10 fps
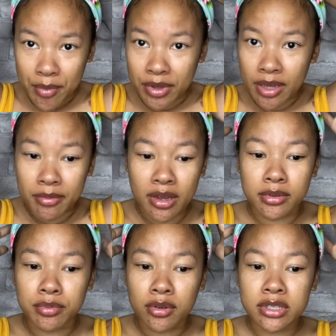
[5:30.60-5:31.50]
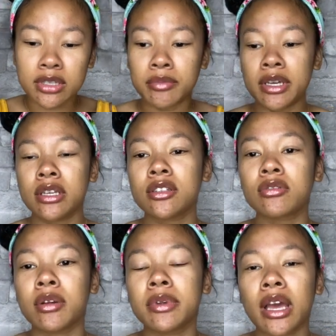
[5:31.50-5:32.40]
But yep, I'll be posting on my
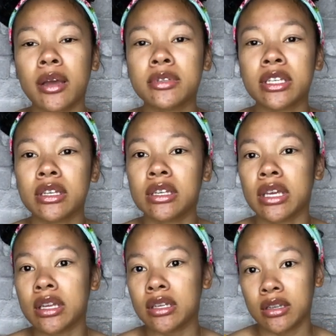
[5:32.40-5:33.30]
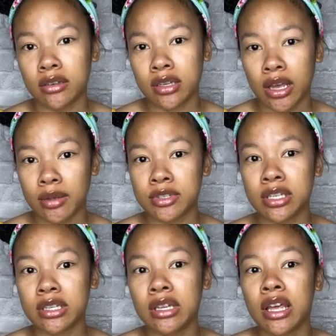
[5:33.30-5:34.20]
Instagram caption and here
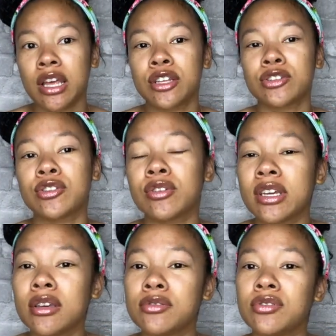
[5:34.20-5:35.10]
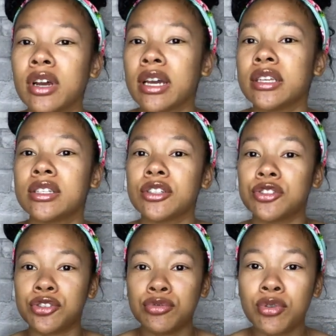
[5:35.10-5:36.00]
caption. So that gives you guys
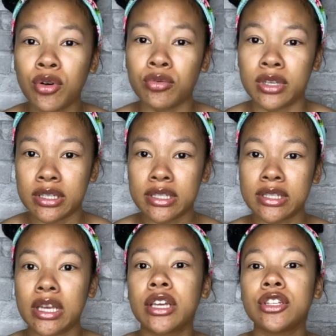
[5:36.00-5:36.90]
2 whole weeks.